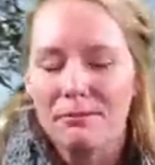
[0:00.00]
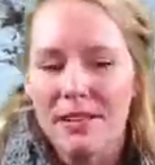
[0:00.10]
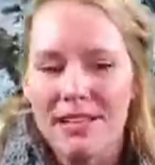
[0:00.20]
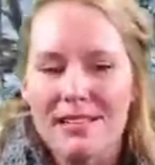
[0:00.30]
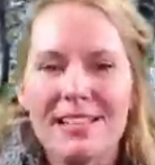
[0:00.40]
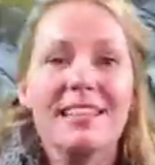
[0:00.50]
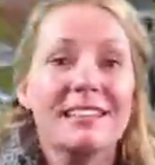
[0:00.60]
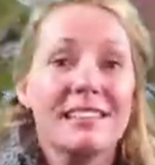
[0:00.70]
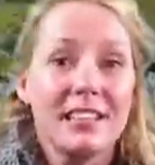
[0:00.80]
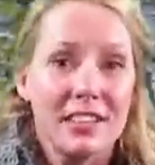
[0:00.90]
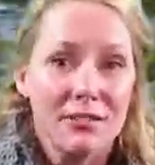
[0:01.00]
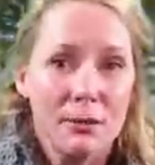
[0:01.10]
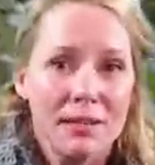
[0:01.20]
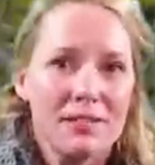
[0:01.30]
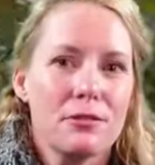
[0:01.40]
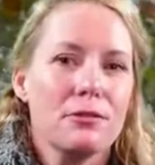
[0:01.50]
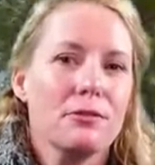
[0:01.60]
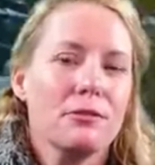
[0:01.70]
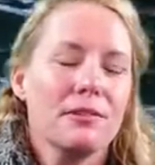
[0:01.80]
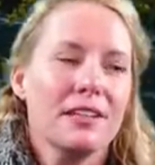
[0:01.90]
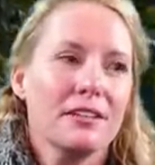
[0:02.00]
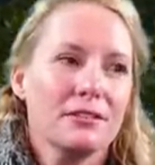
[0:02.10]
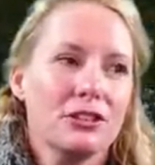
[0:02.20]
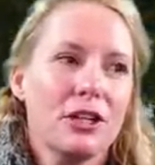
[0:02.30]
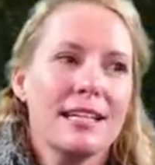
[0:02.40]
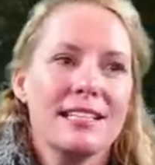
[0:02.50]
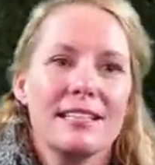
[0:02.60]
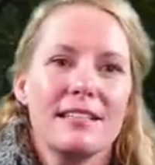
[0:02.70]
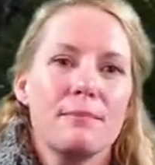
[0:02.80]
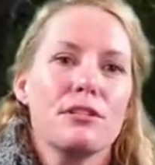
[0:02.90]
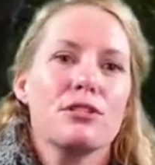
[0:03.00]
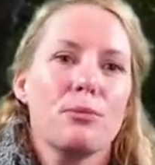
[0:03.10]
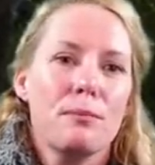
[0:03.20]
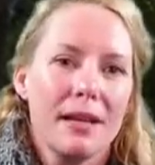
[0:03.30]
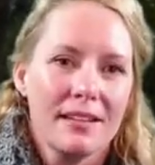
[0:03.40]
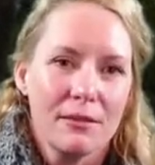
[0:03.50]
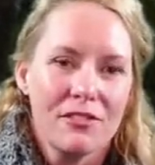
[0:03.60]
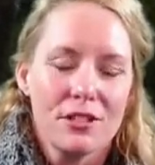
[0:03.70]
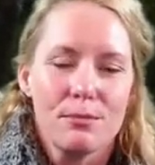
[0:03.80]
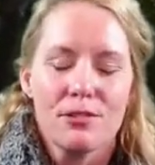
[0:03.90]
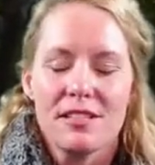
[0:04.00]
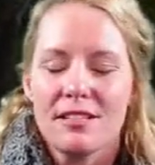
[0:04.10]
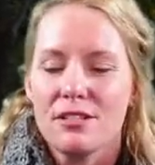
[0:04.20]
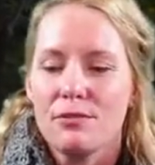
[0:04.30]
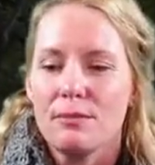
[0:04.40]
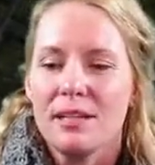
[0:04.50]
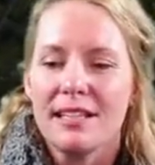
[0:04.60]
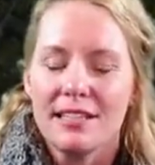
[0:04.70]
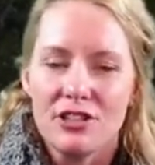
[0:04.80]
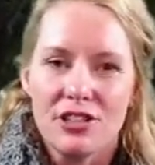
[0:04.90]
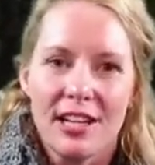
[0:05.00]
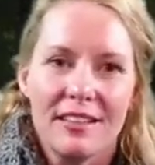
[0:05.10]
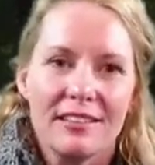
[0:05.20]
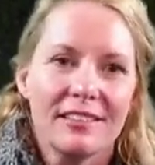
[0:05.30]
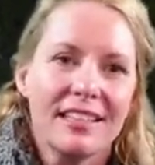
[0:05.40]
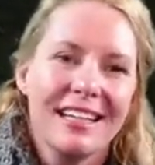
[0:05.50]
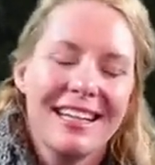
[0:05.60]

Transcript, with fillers: is in the daredevil place who you know tried to attempt to swim it, the first person to swim the English Channel.